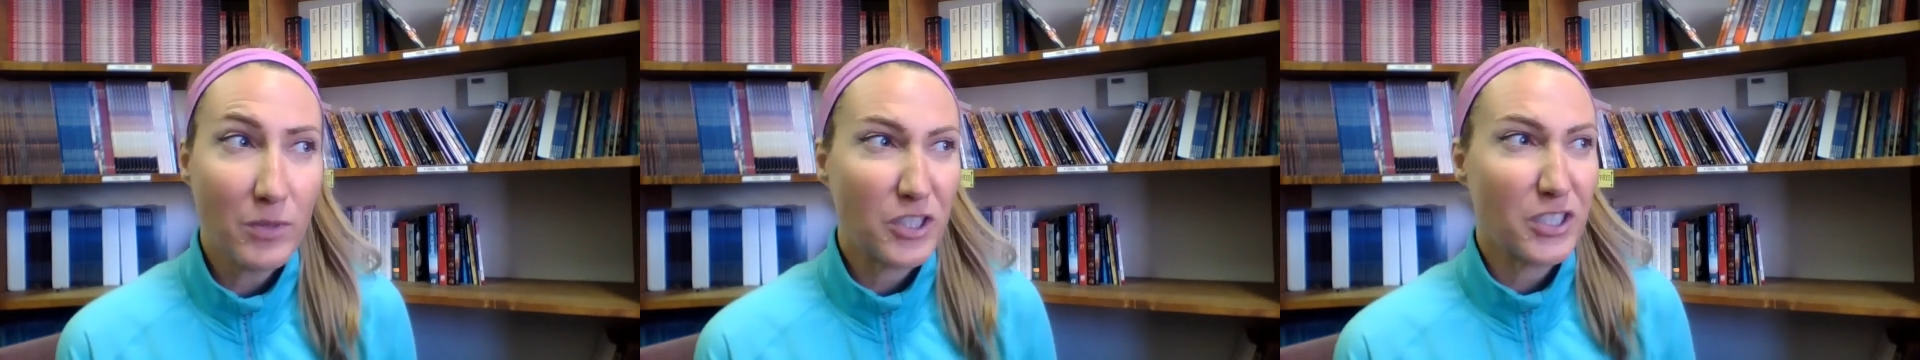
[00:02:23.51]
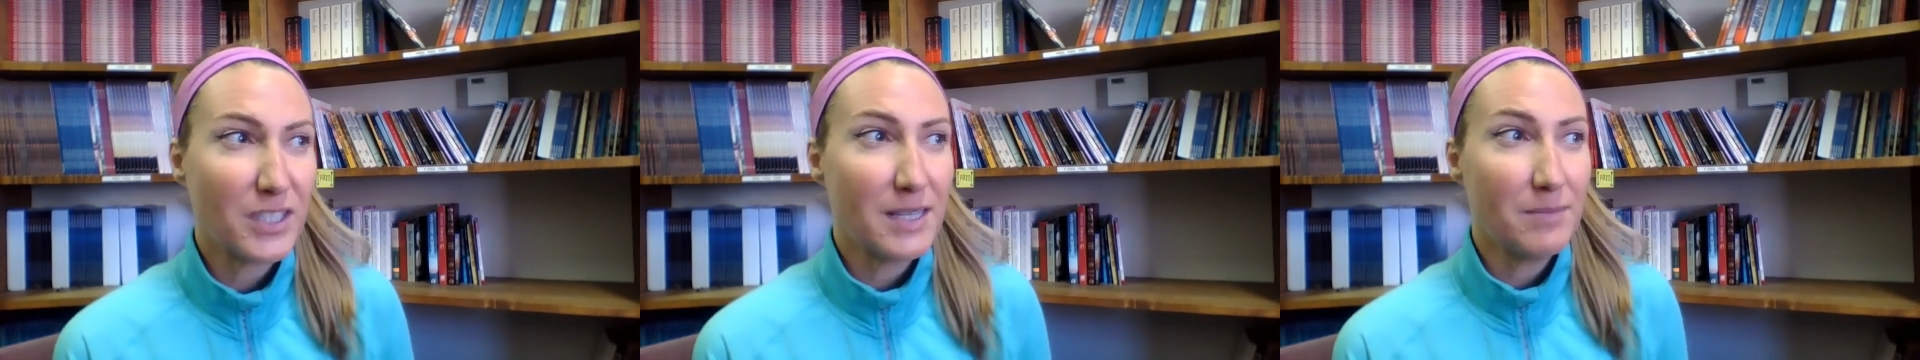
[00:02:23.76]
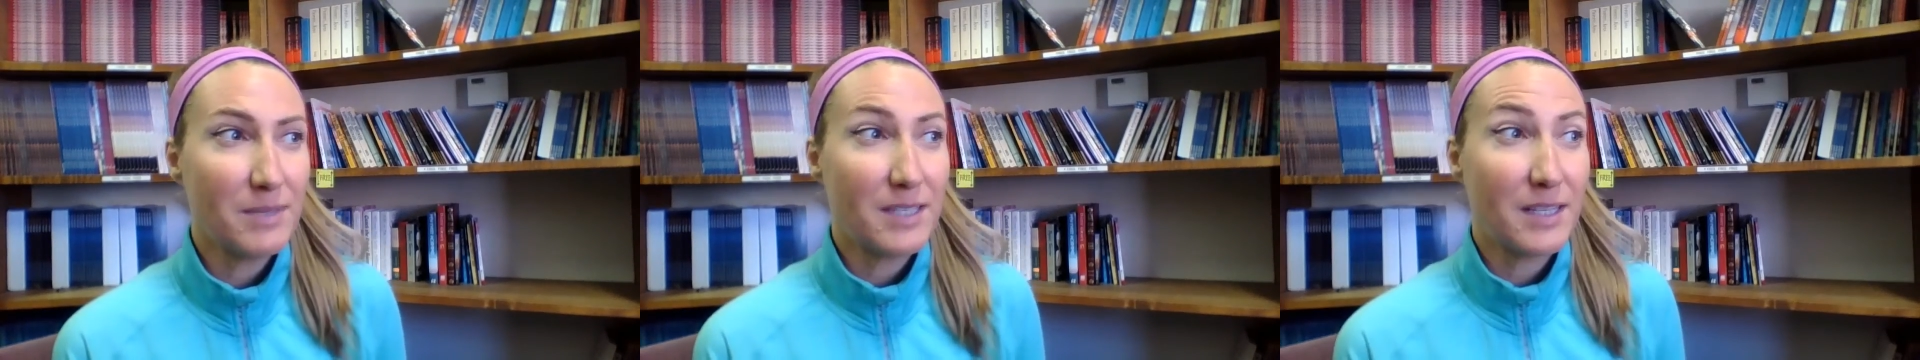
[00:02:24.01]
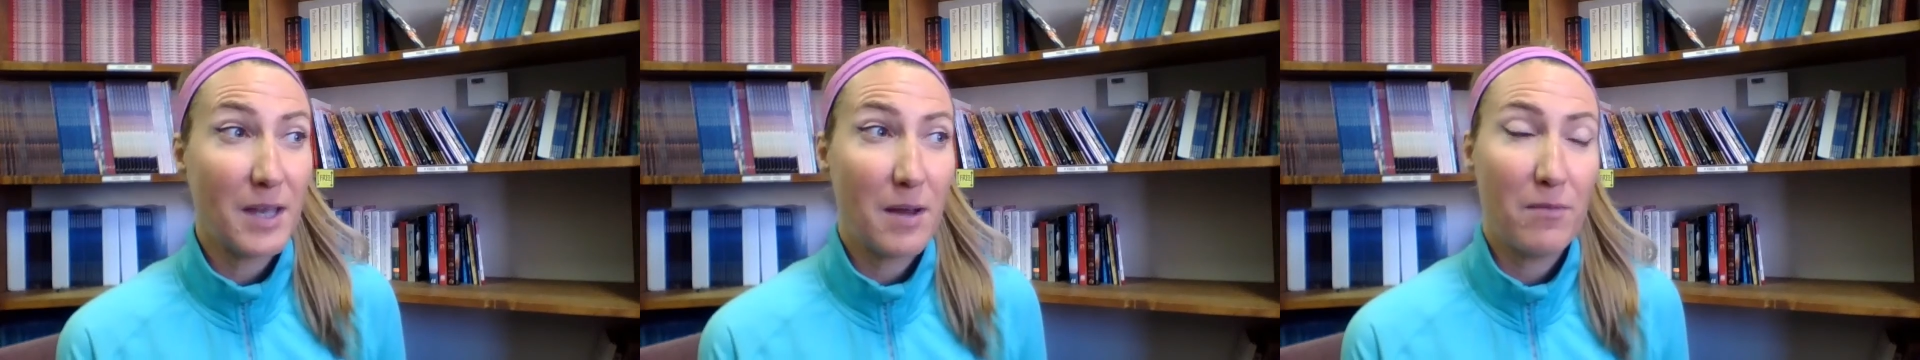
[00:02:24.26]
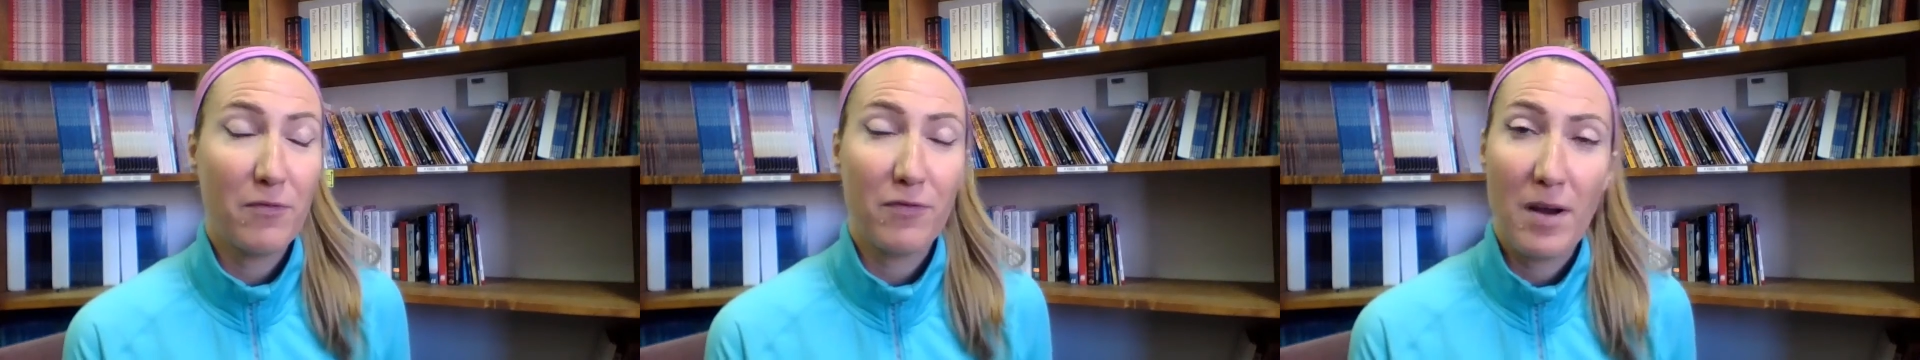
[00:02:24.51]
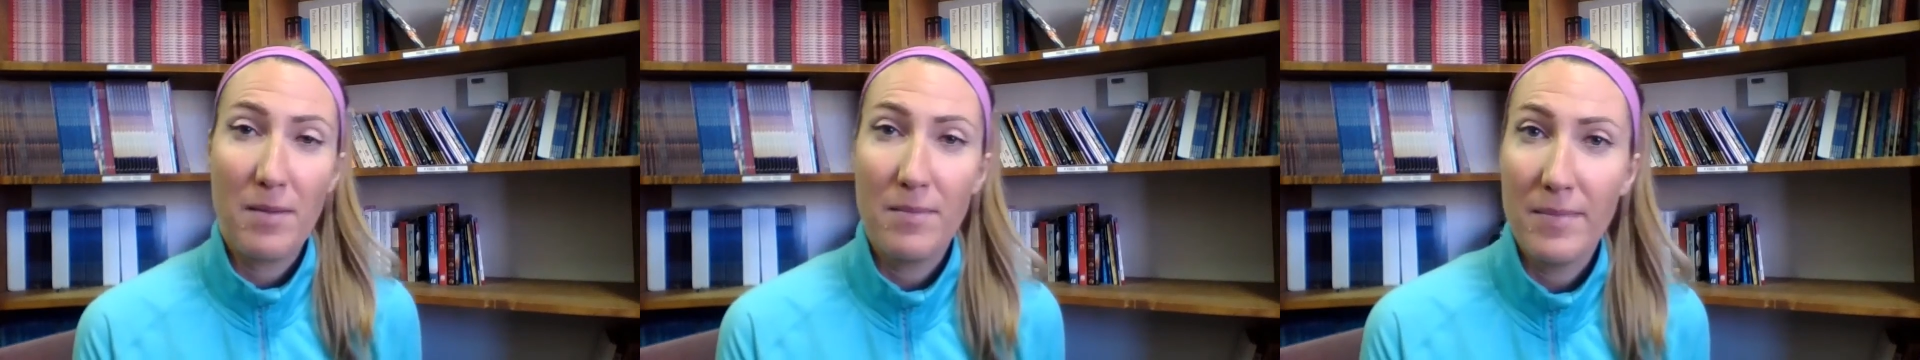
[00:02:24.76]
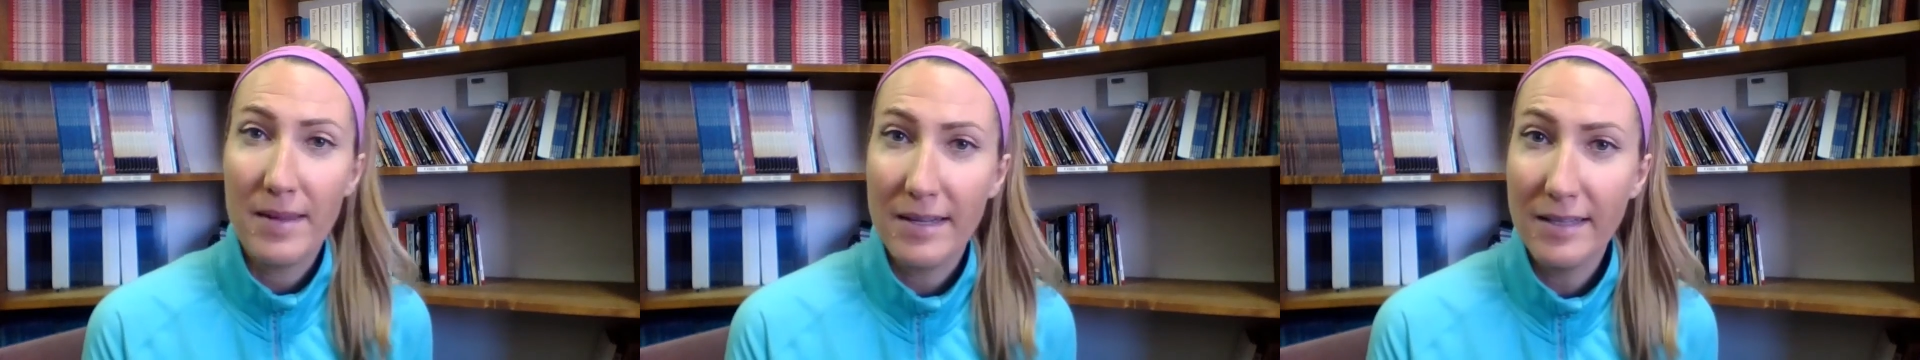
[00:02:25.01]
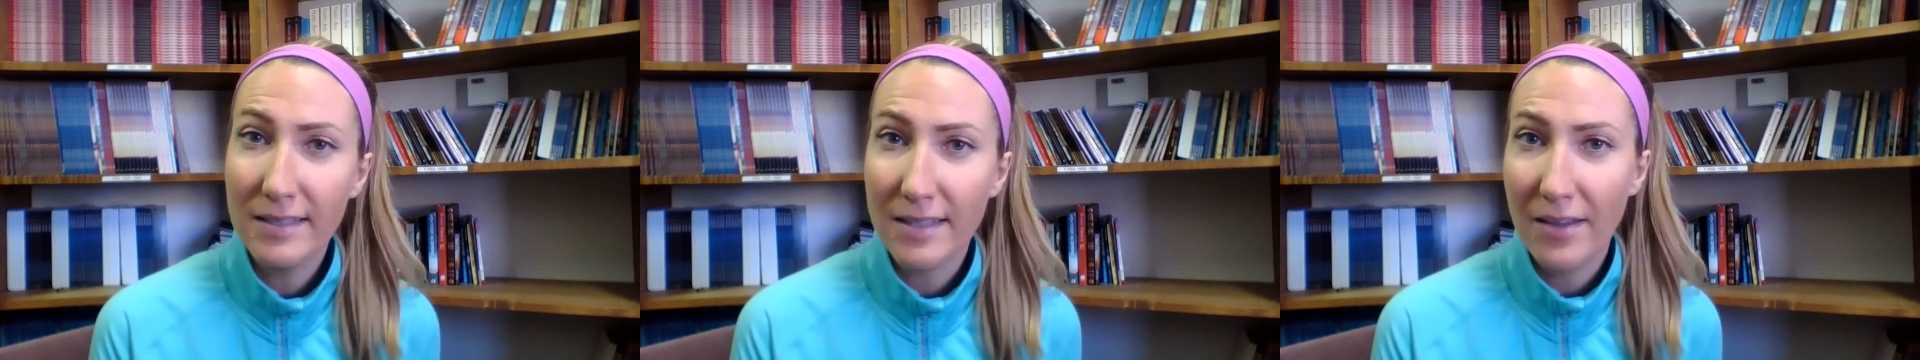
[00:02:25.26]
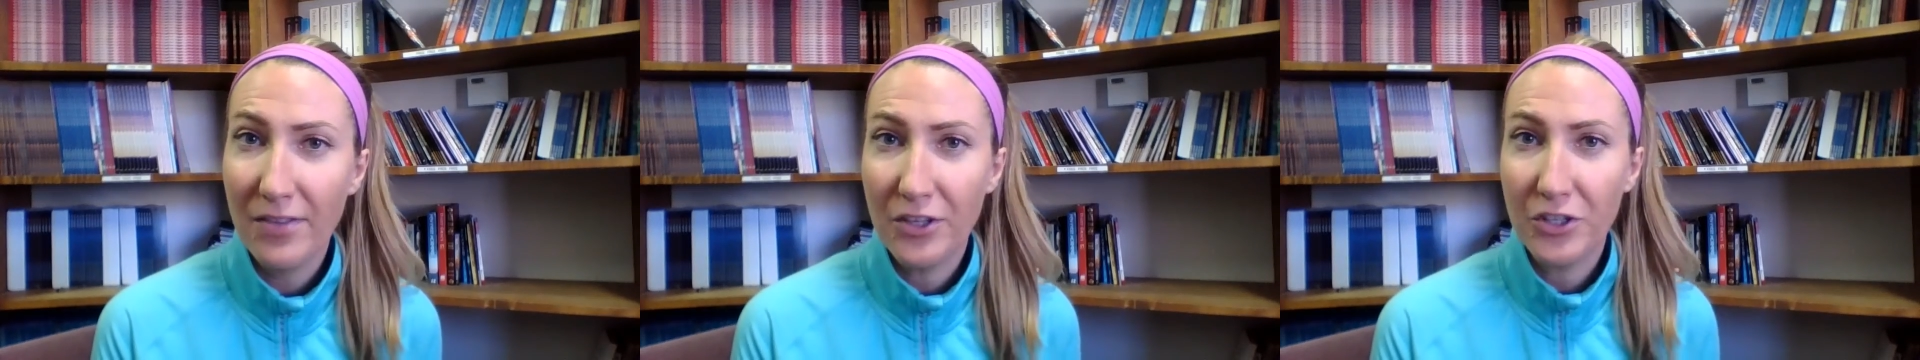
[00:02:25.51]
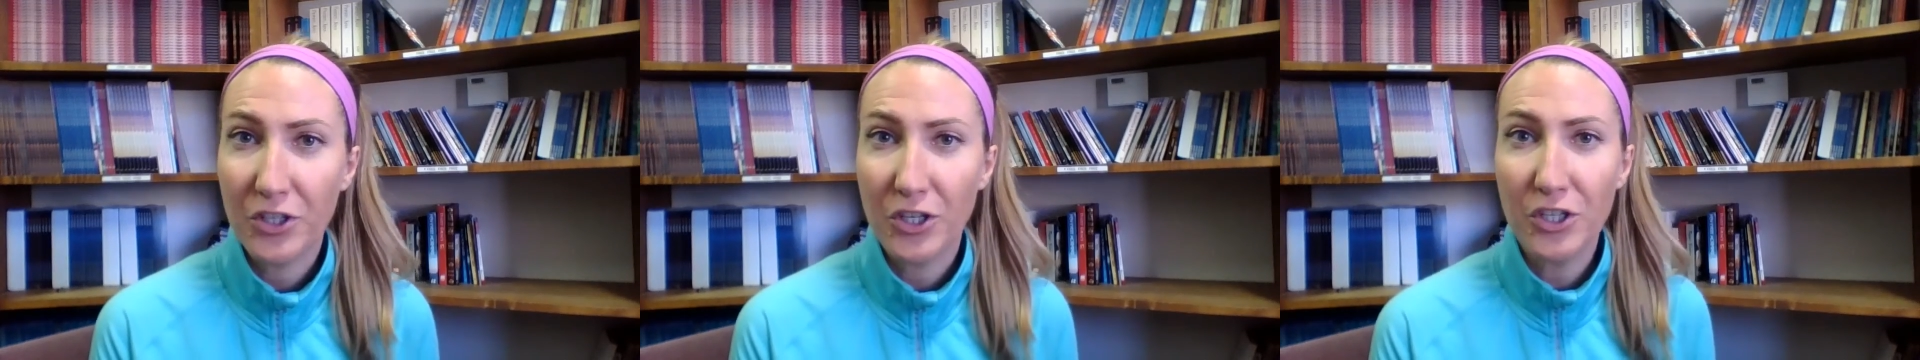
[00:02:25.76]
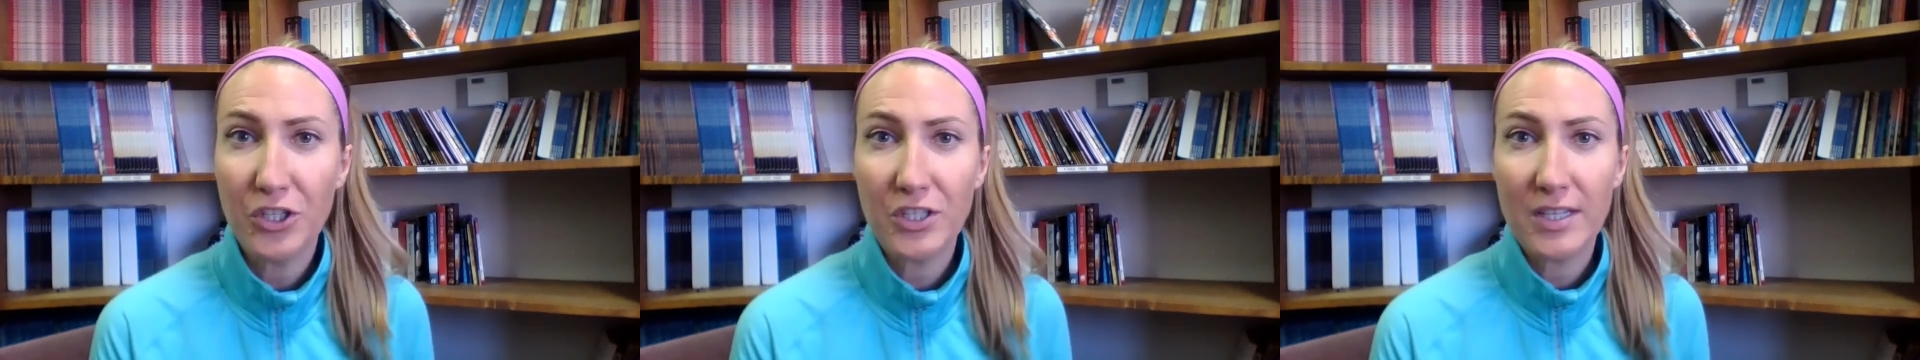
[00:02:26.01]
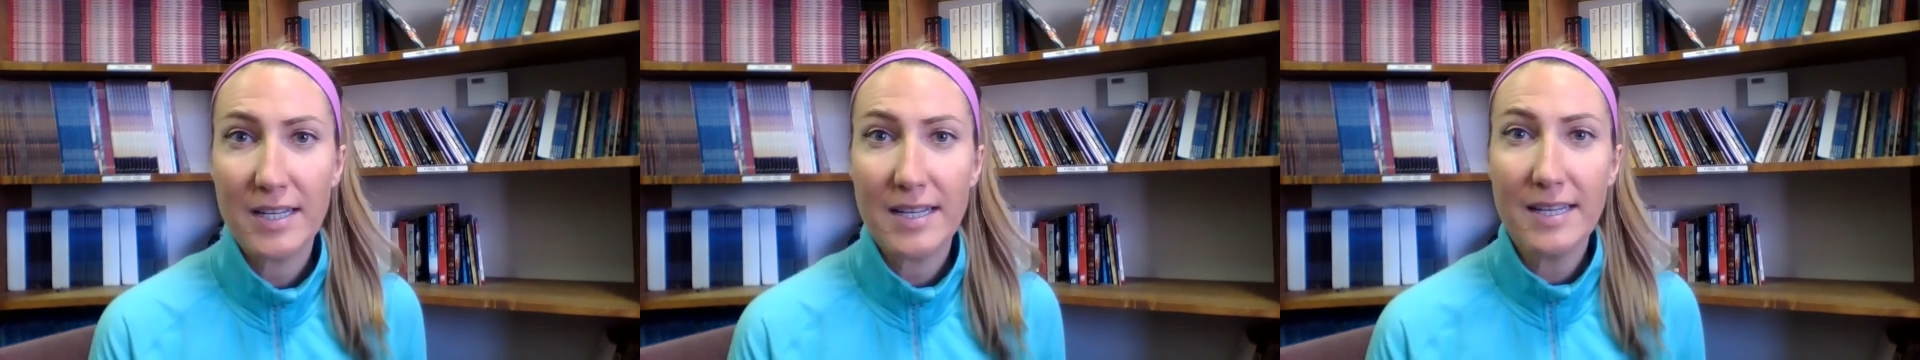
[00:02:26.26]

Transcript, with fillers: which seems to come from inside the church,